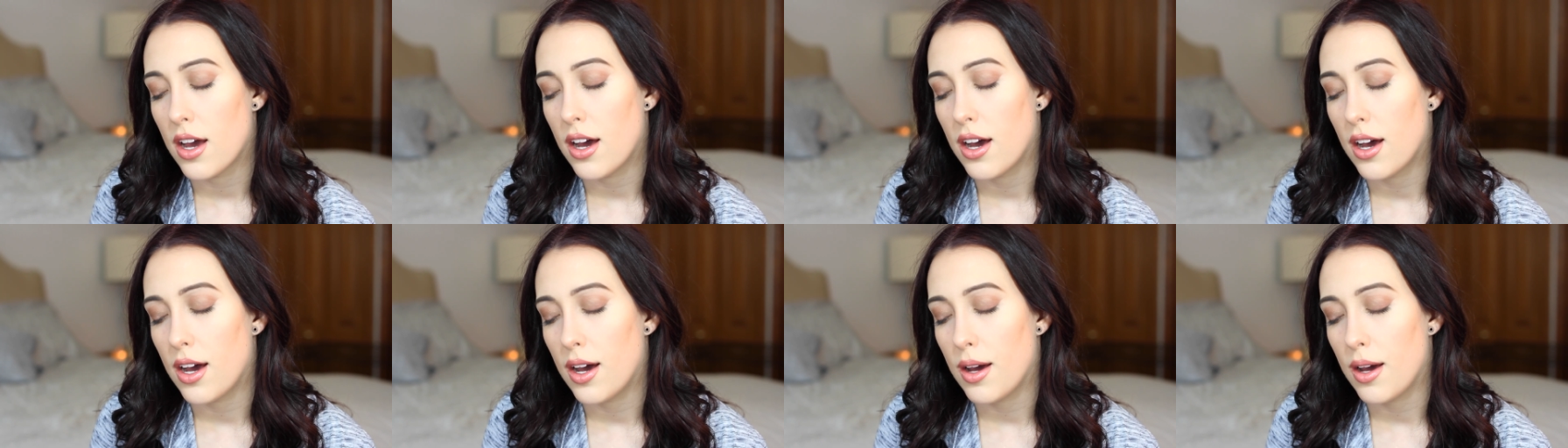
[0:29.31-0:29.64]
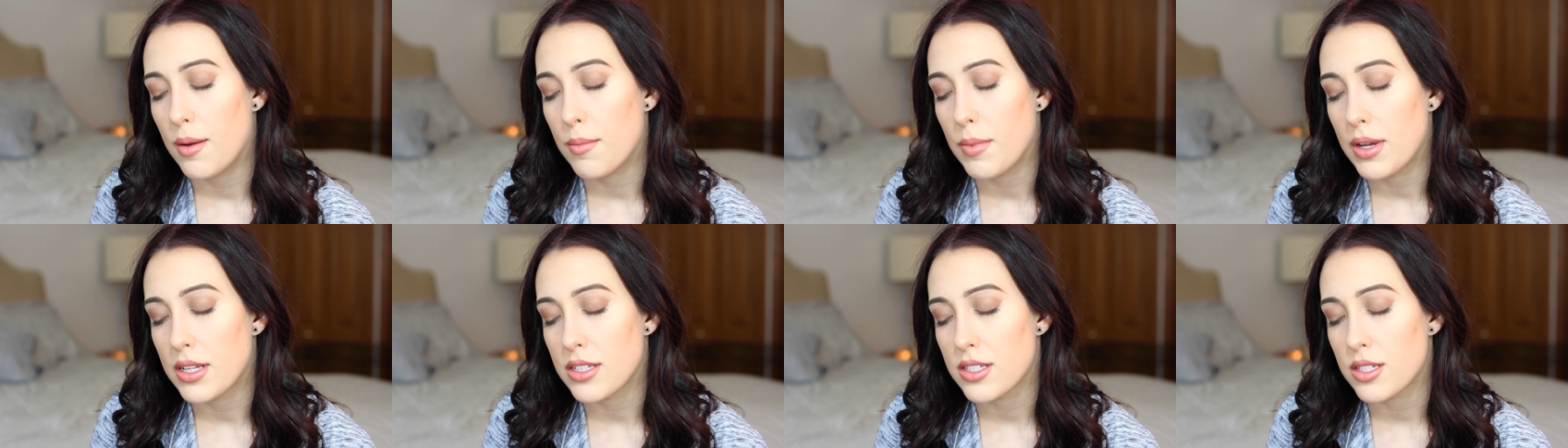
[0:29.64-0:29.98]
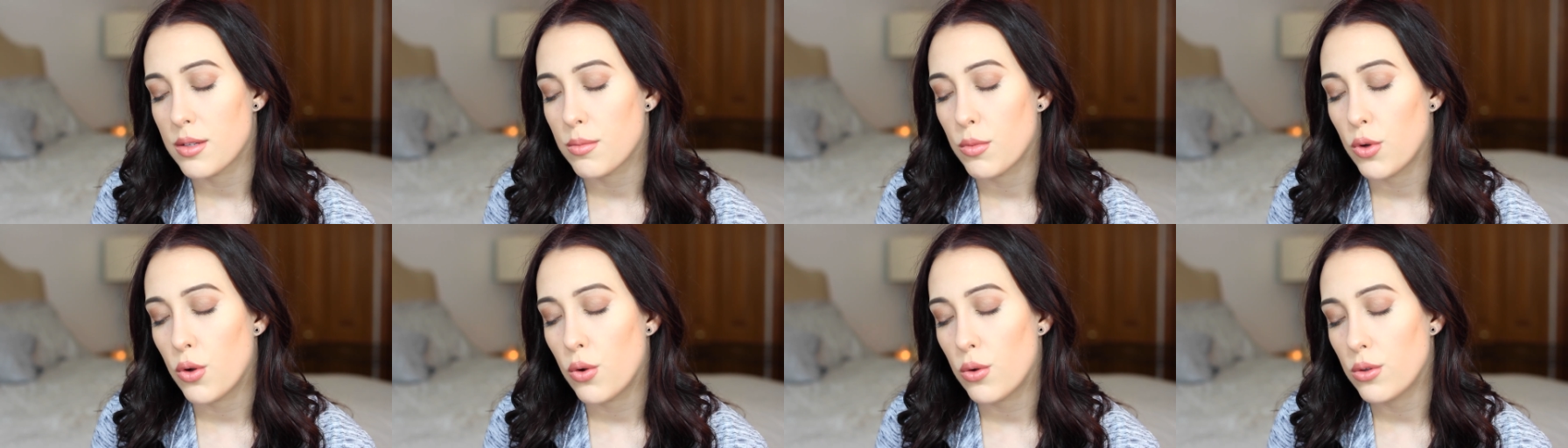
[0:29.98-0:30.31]
and
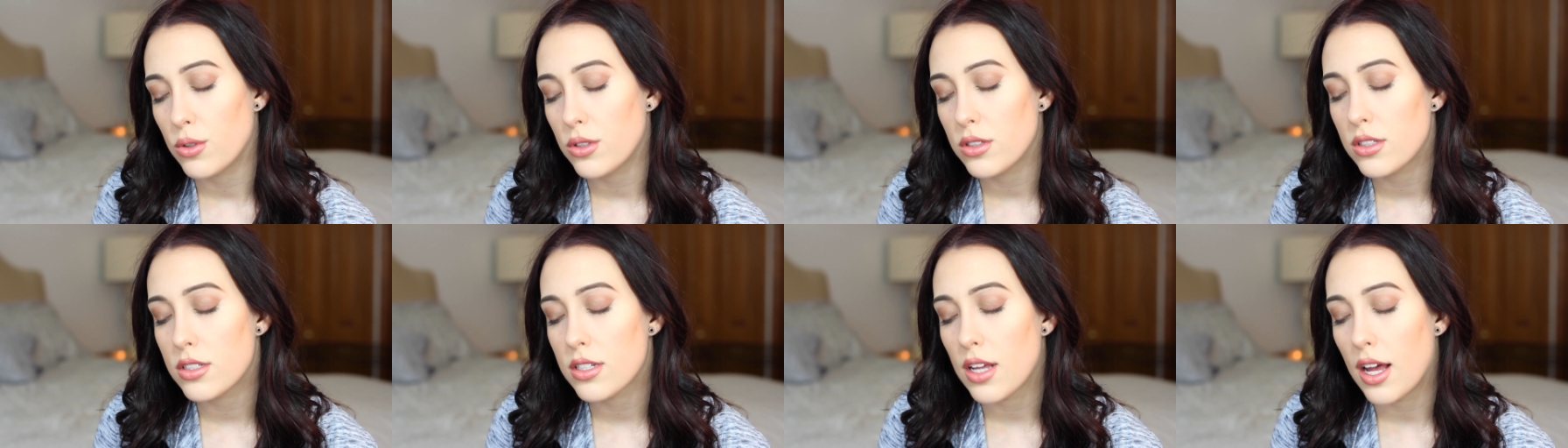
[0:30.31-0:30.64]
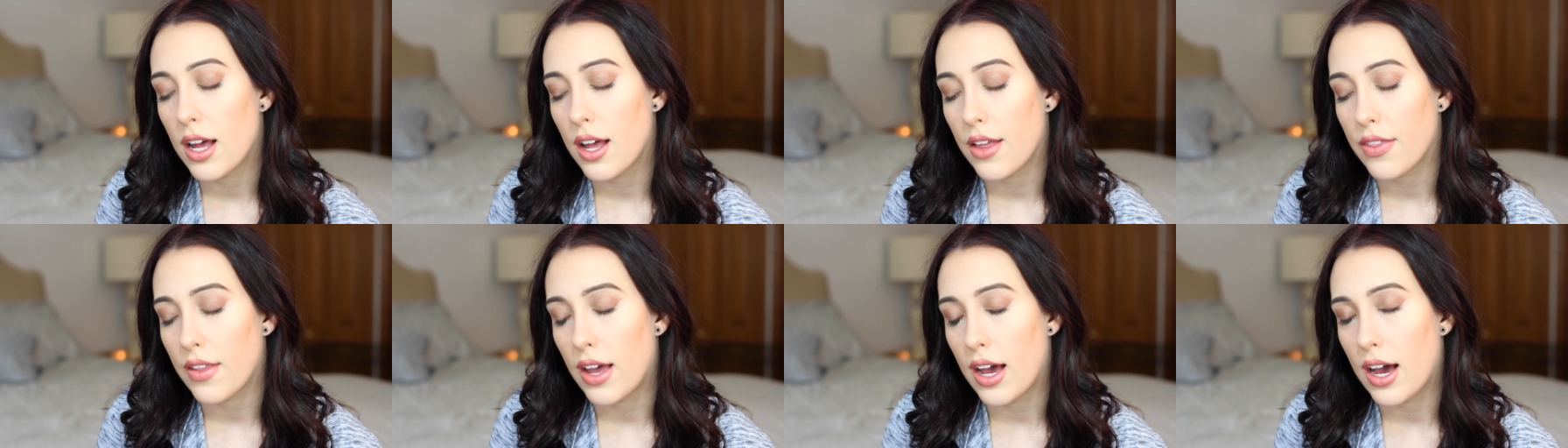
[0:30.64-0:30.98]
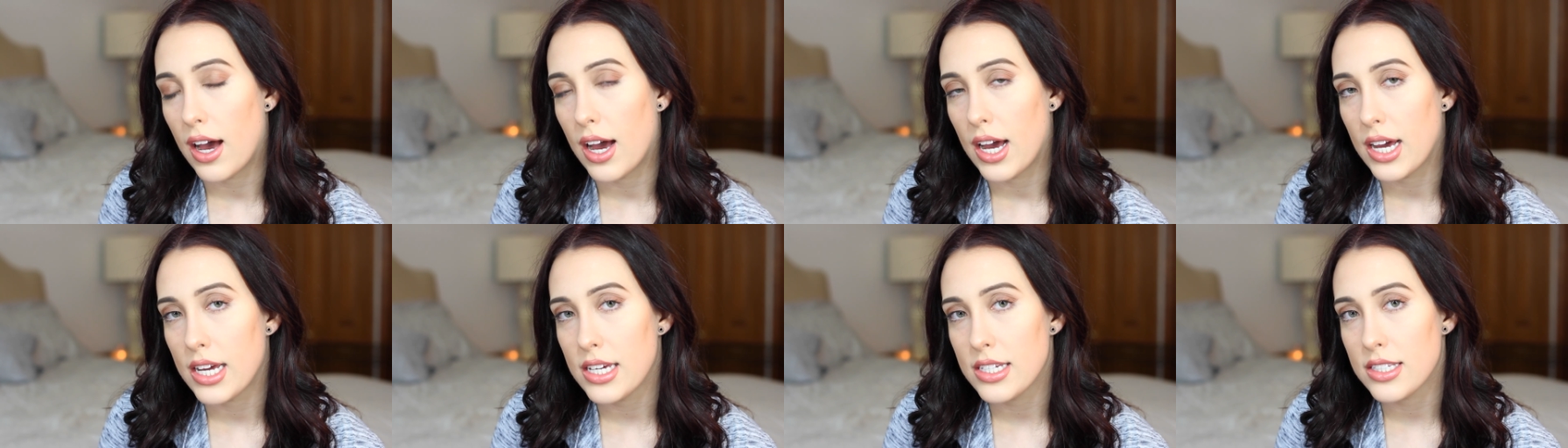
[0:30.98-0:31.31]
some golds on the
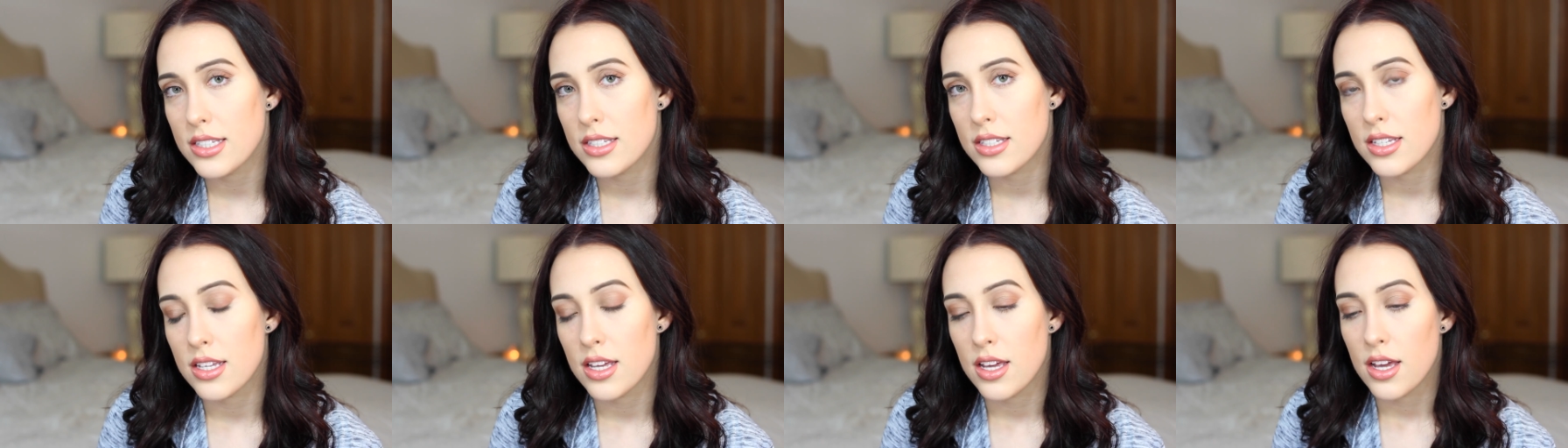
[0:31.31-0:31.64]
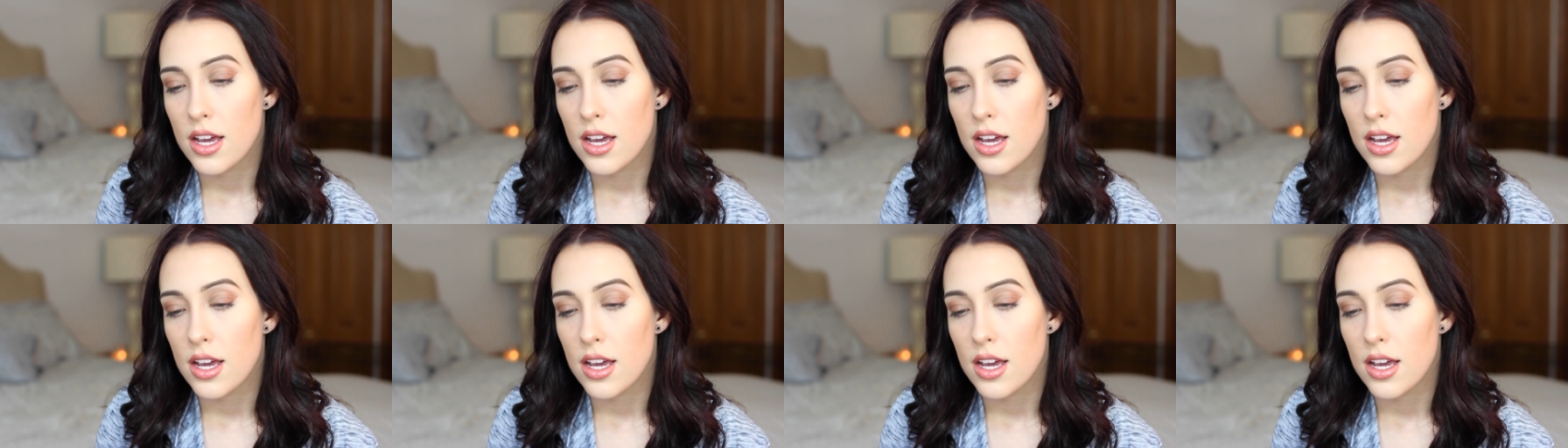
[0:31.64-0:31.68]
eyes.